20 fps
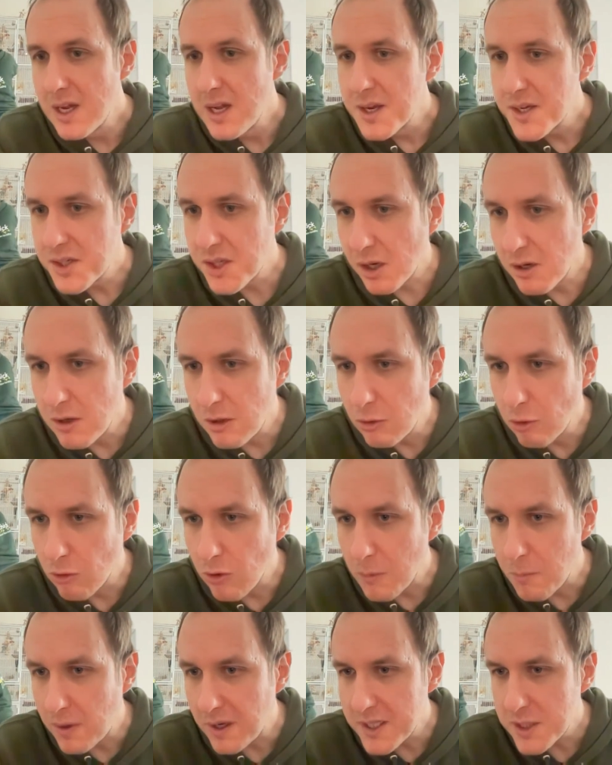So
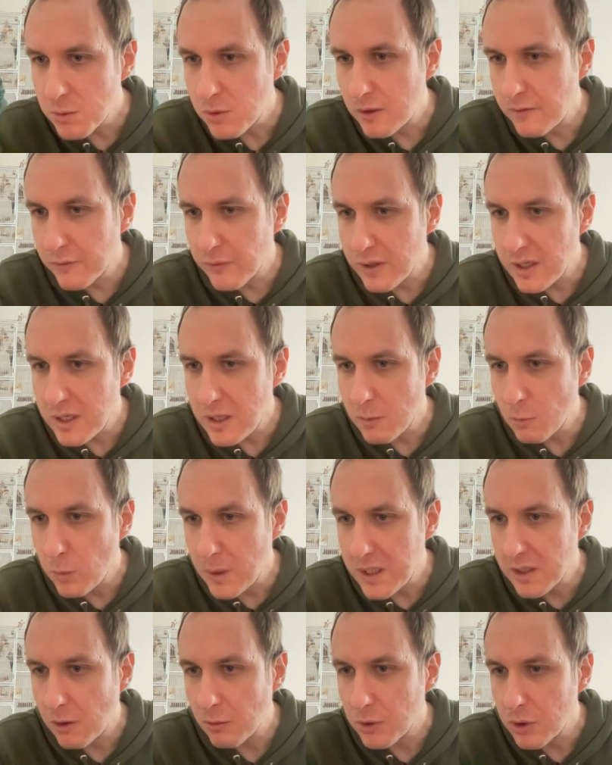Laura, my
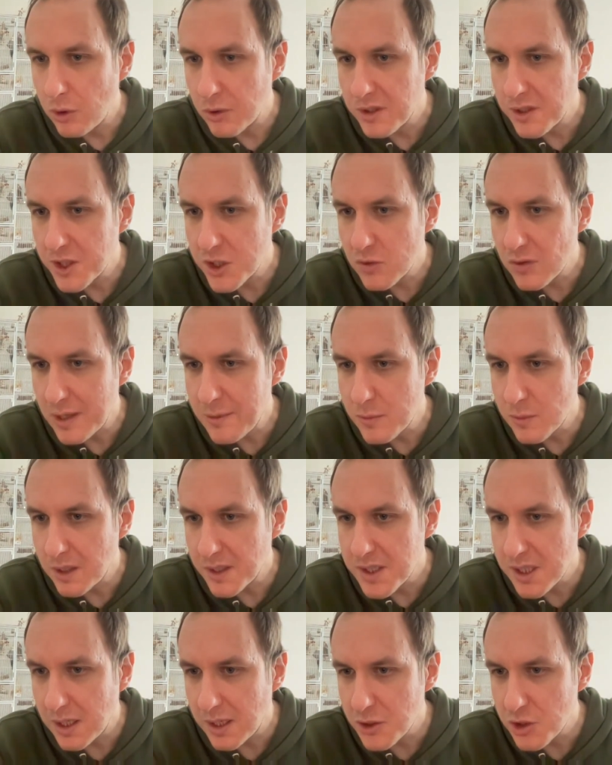12-week-old conya screams when I
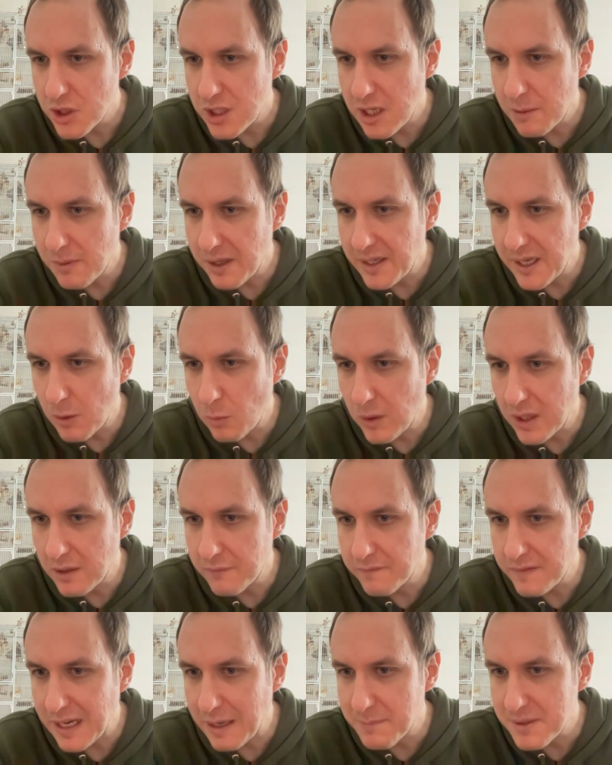touch them and their wing
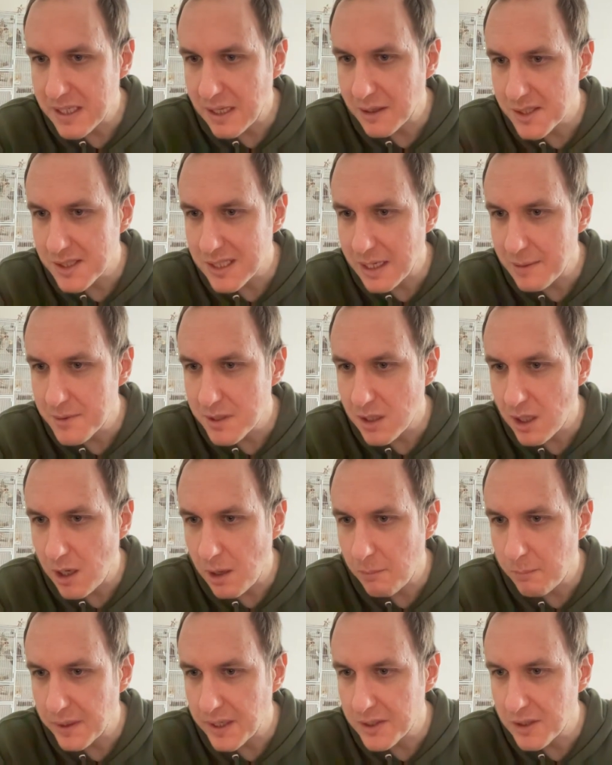flaps same
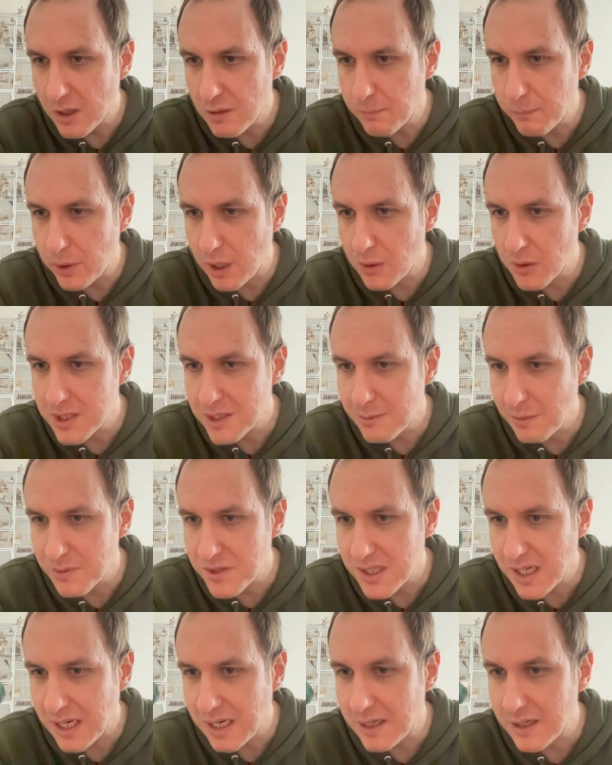time, but they don't bite or seem
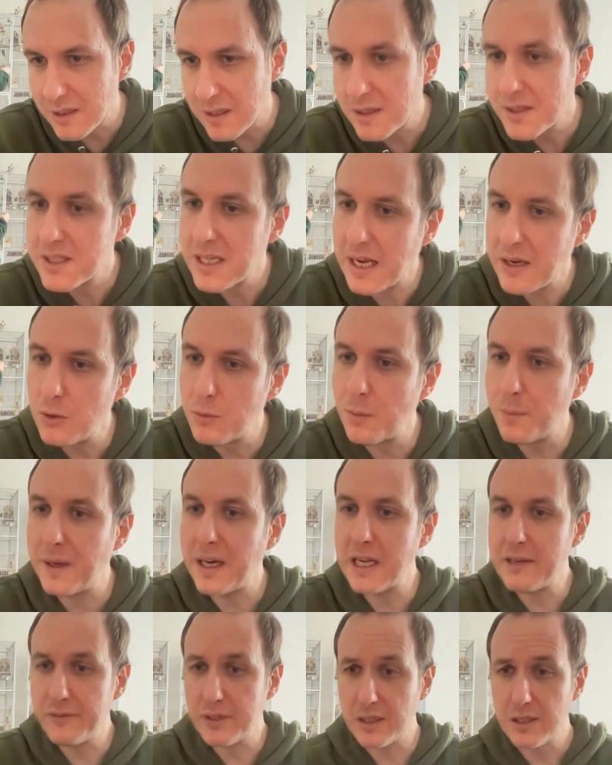upset. Is that a normal
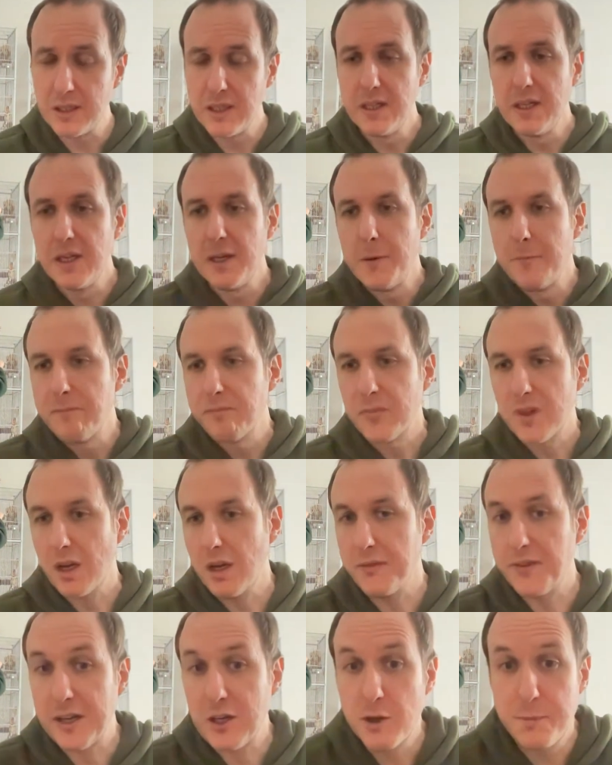behaviour?
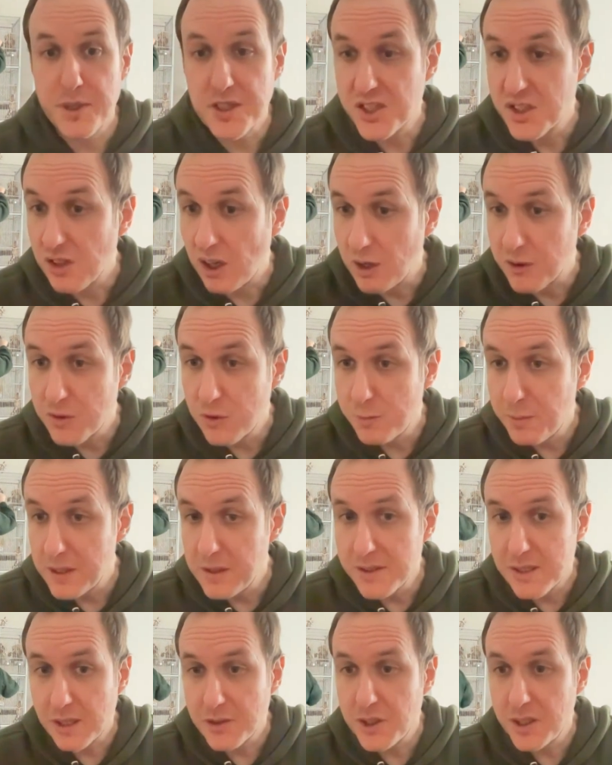They could be startled by you
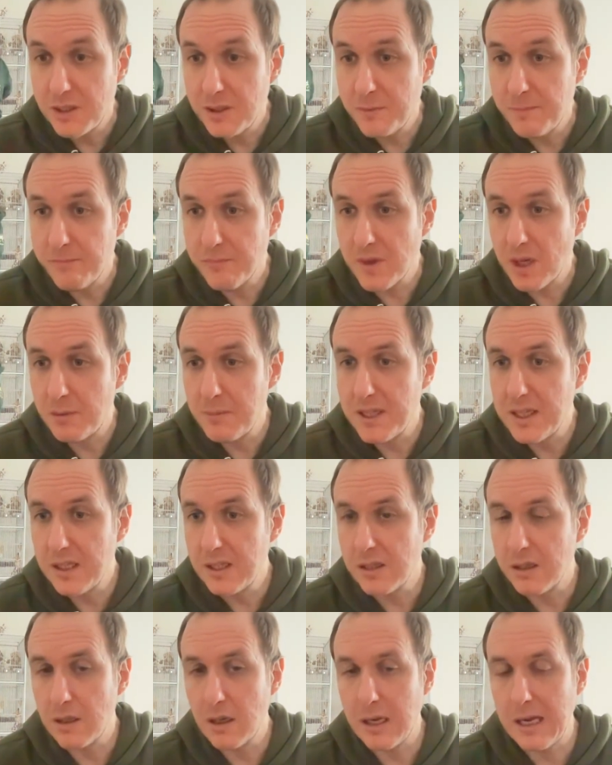touching them. I mean,
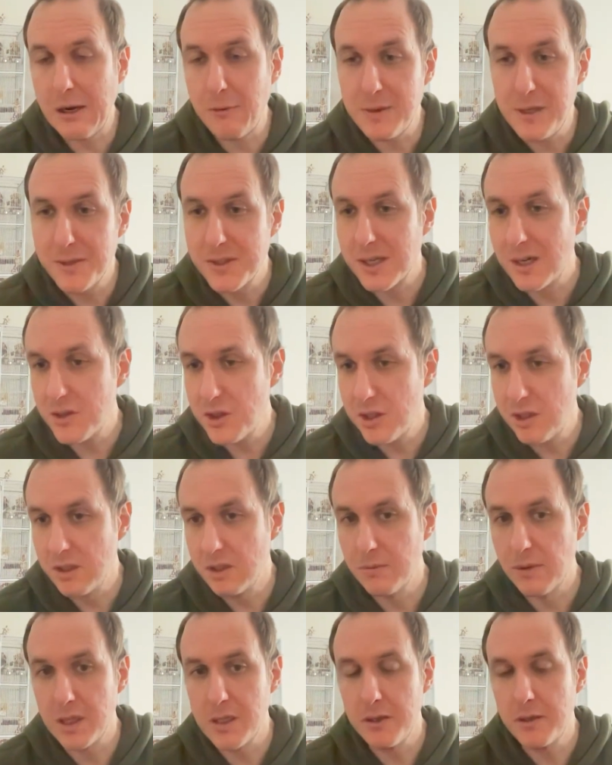how are you touching
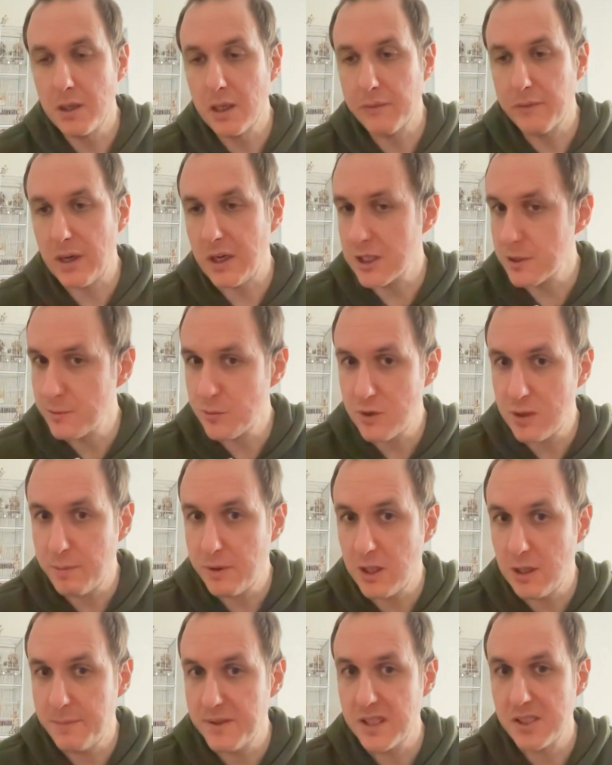them? Are you doing it for husbandry
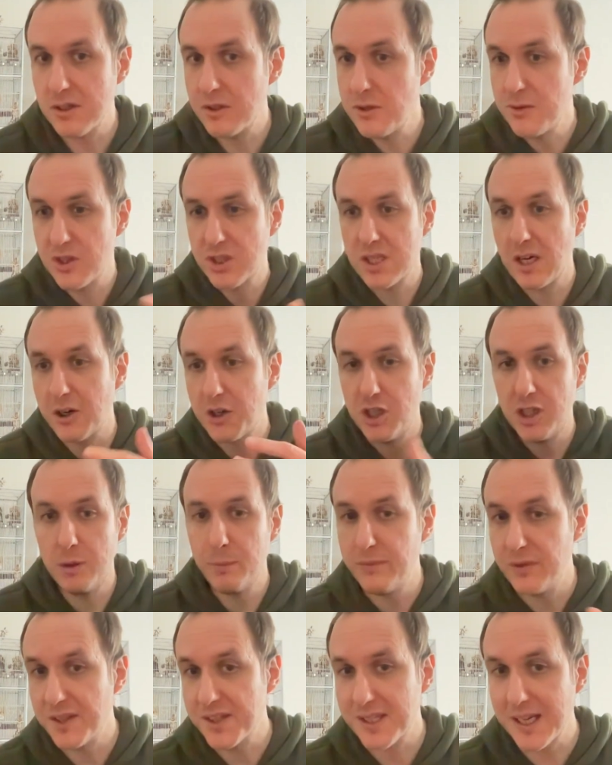purposes? Are you just touching them
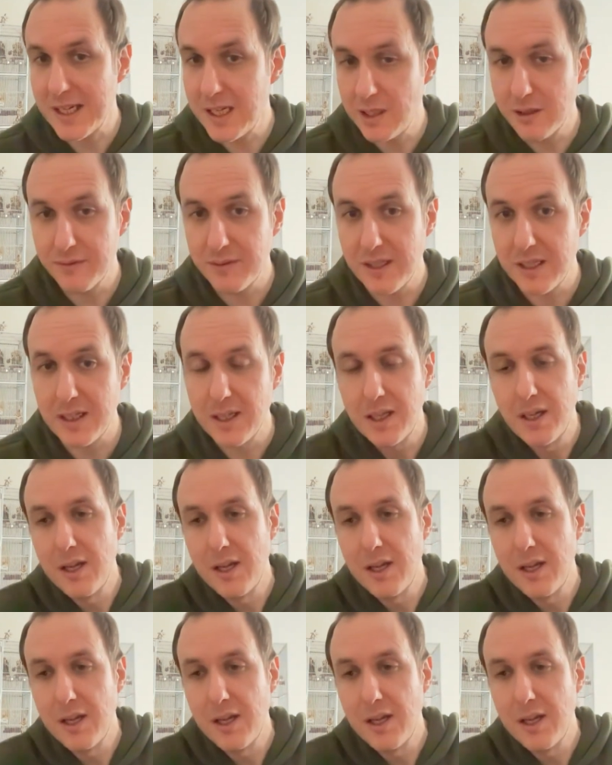for the sake of it?